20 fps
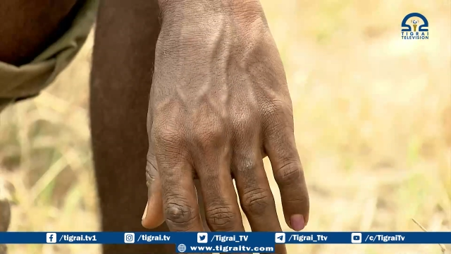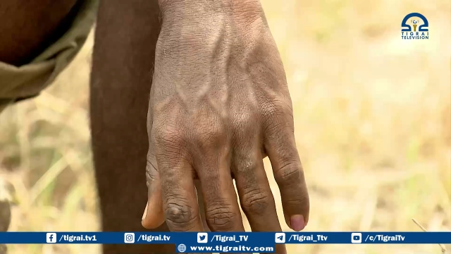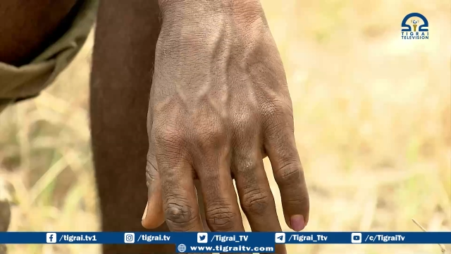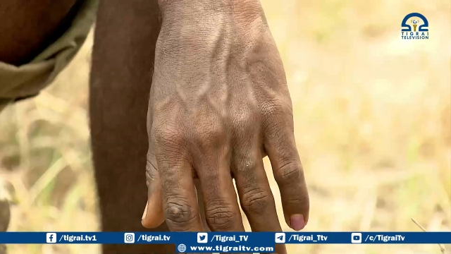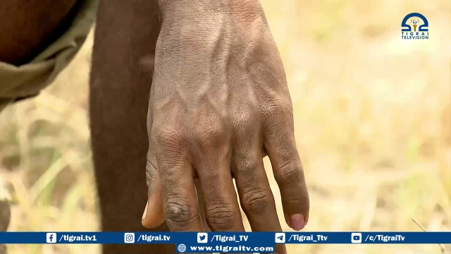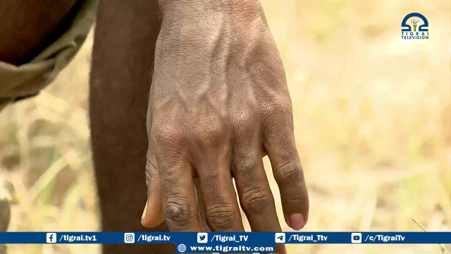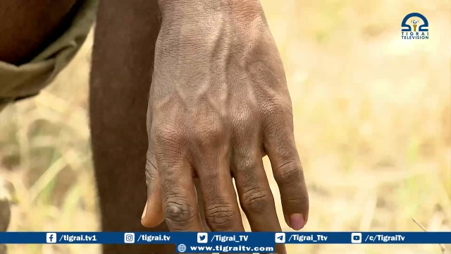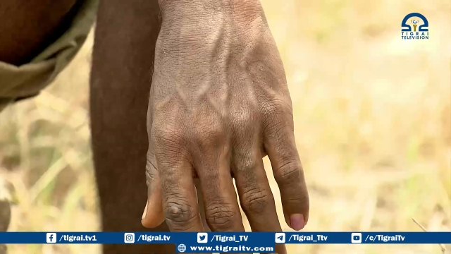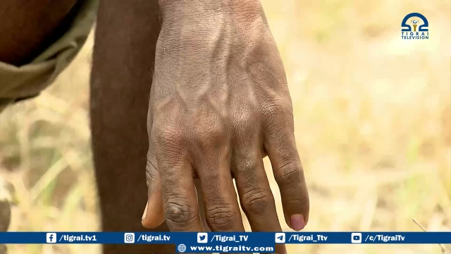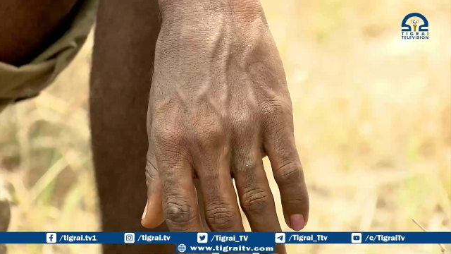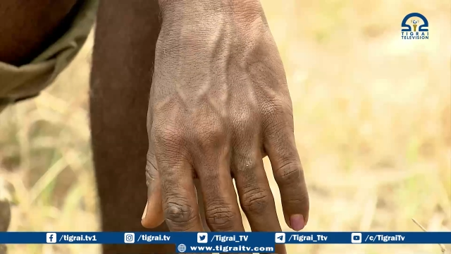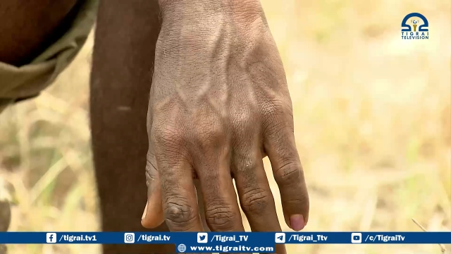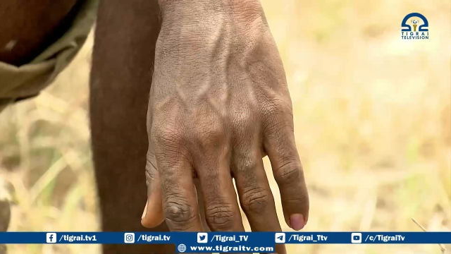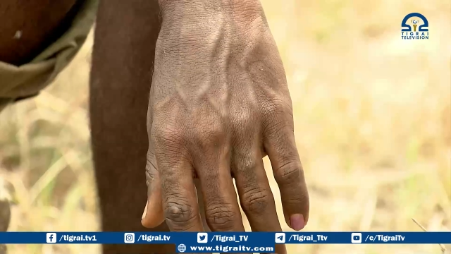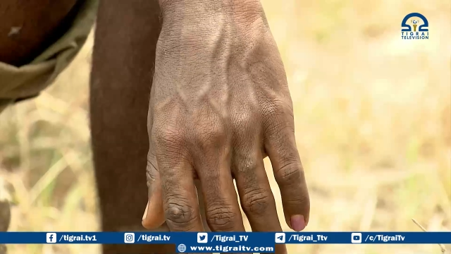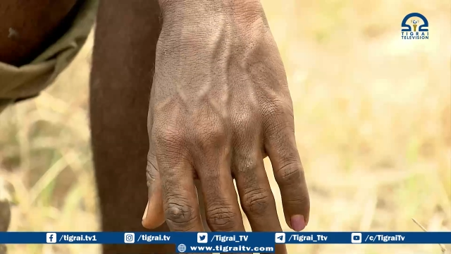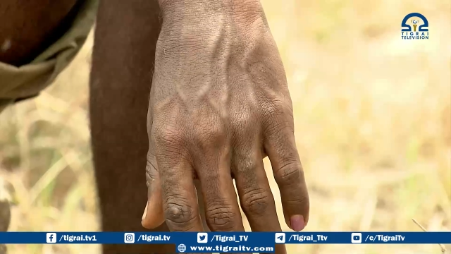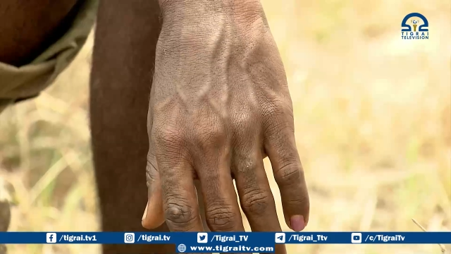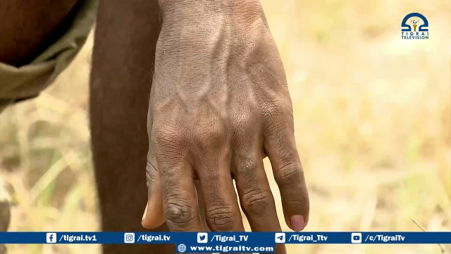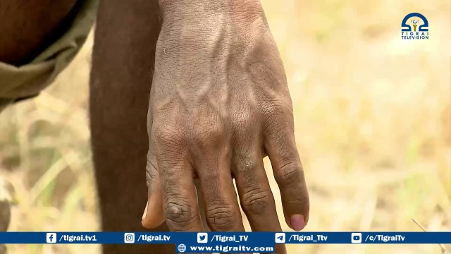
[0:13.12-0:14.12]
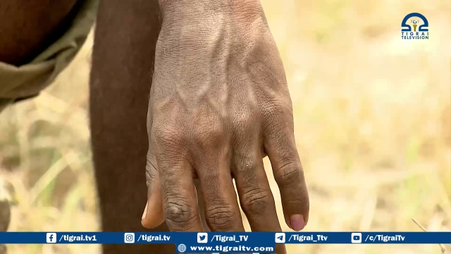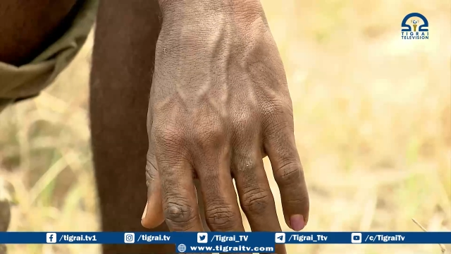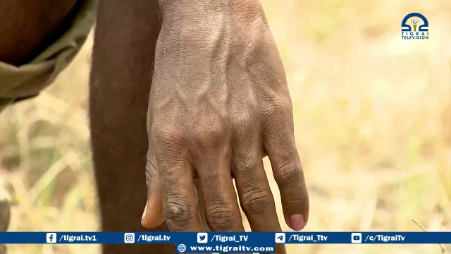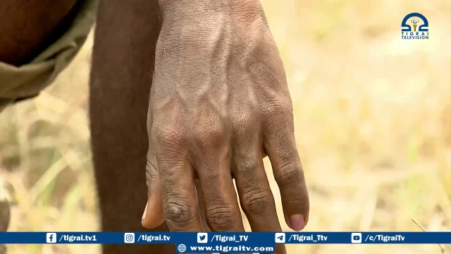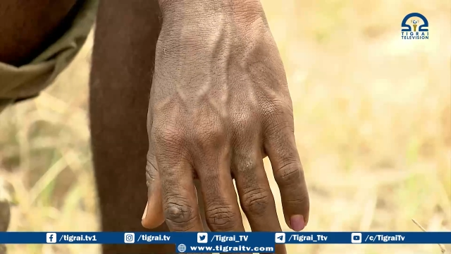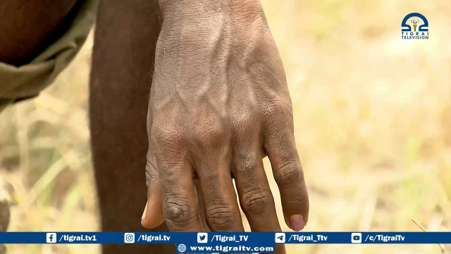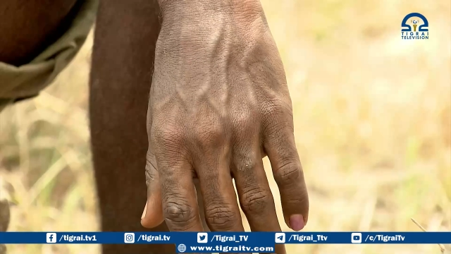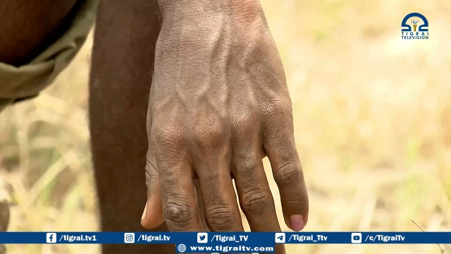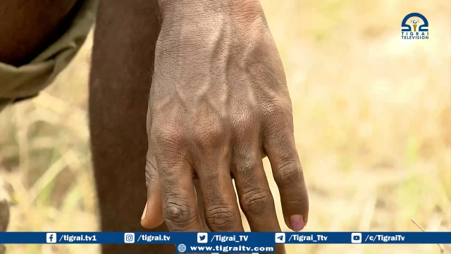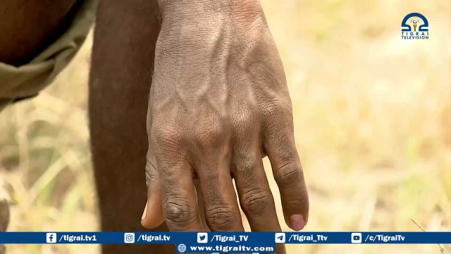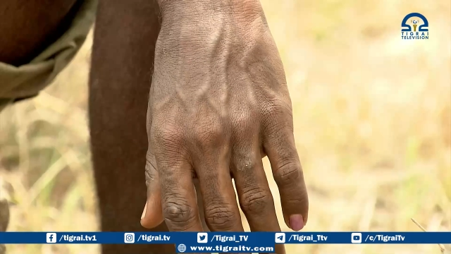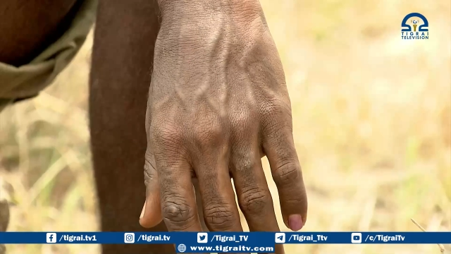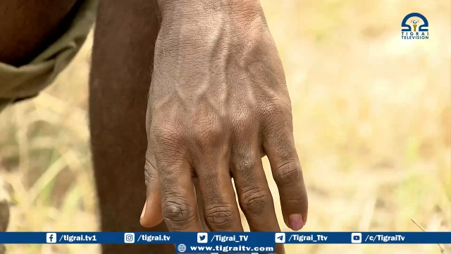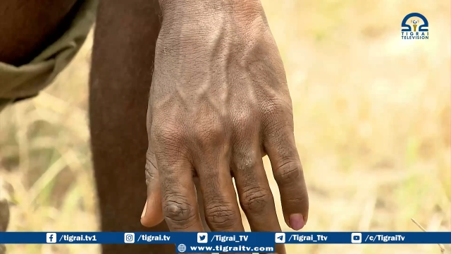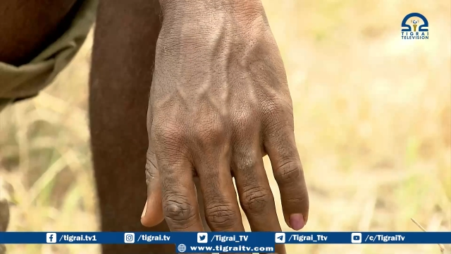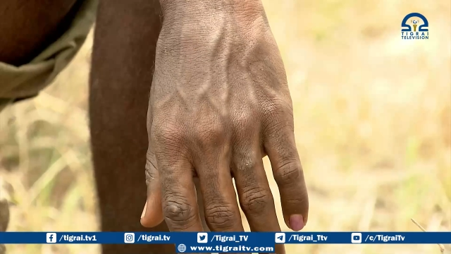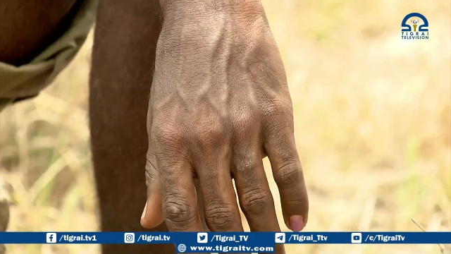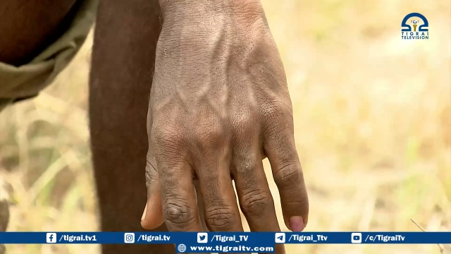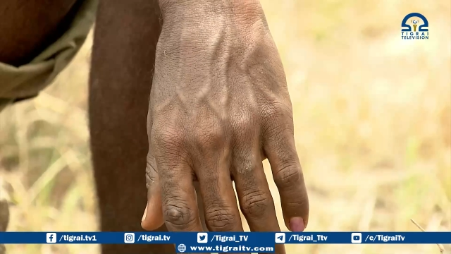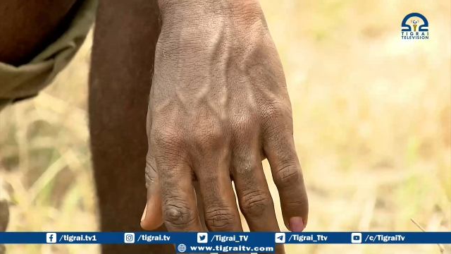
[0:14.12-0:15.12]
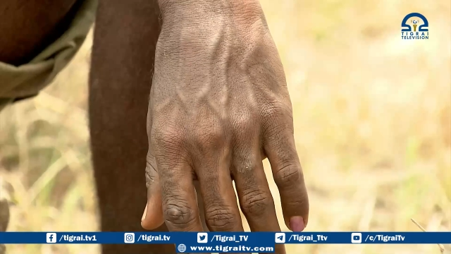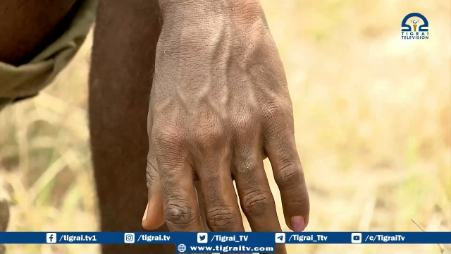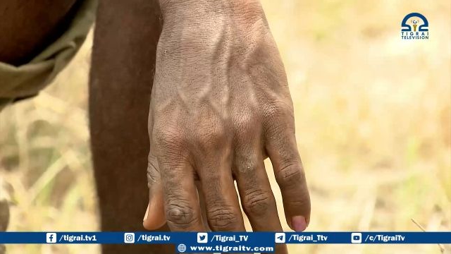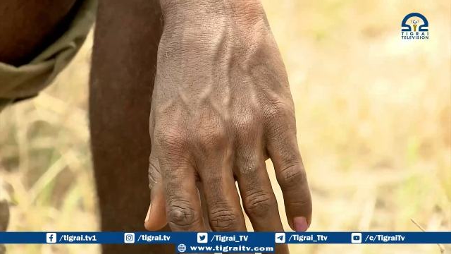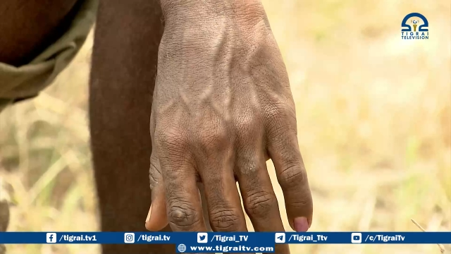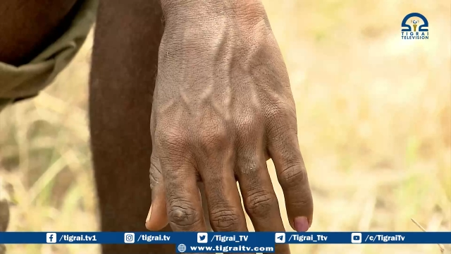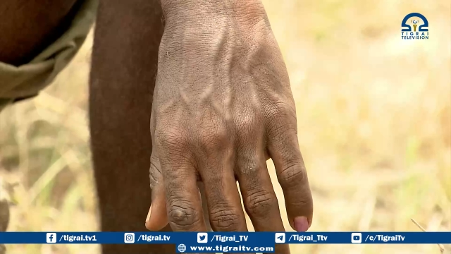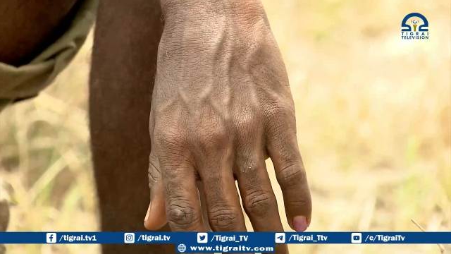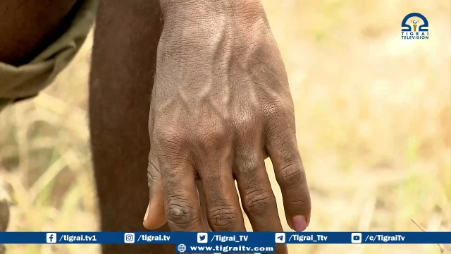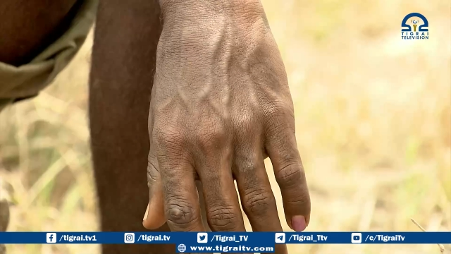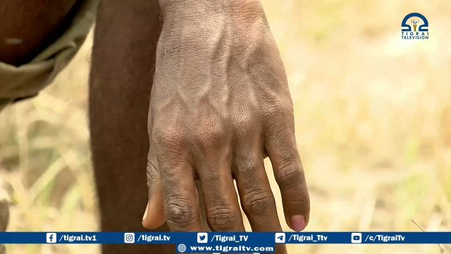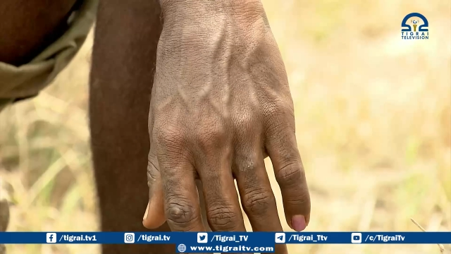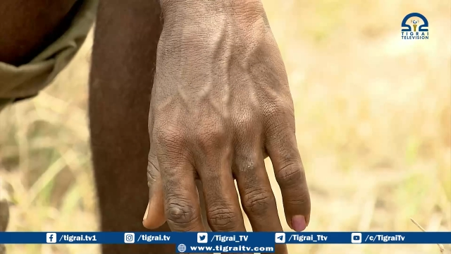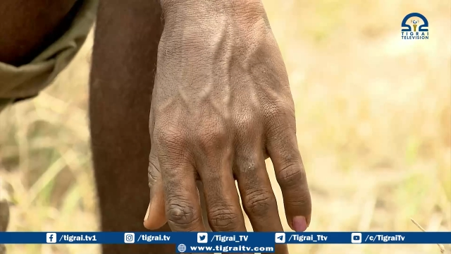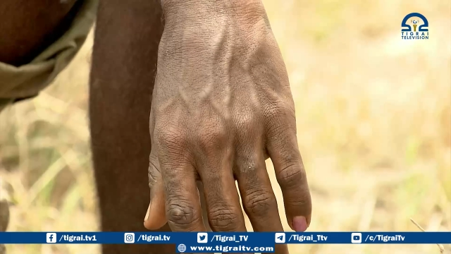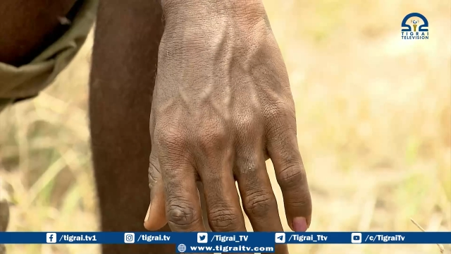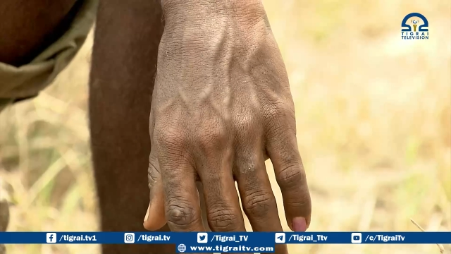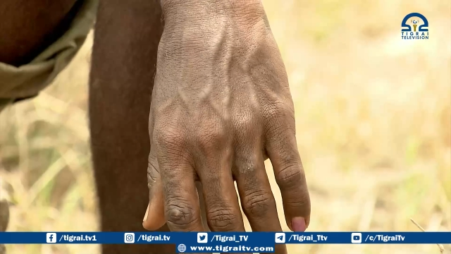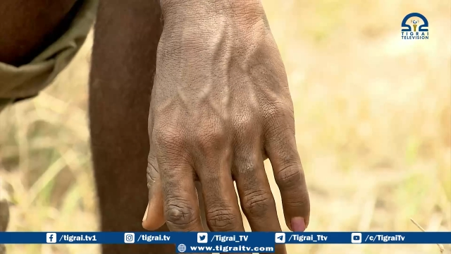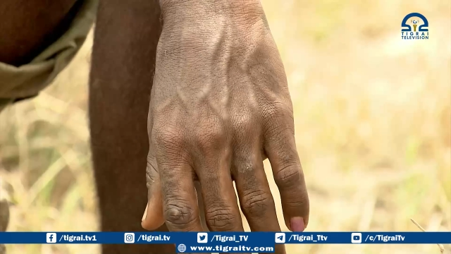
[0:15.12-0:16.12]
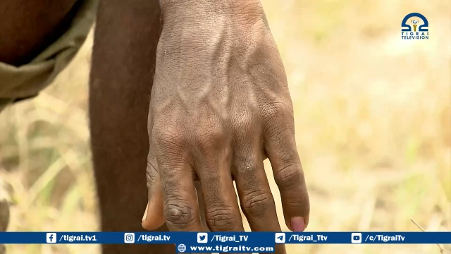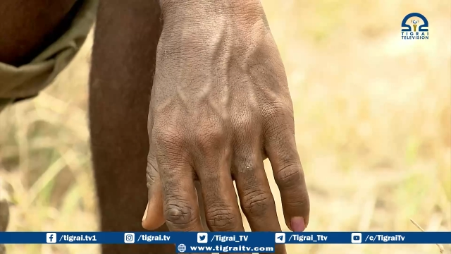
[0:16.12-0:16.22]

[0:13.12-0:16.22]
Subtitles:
(no speaker visible)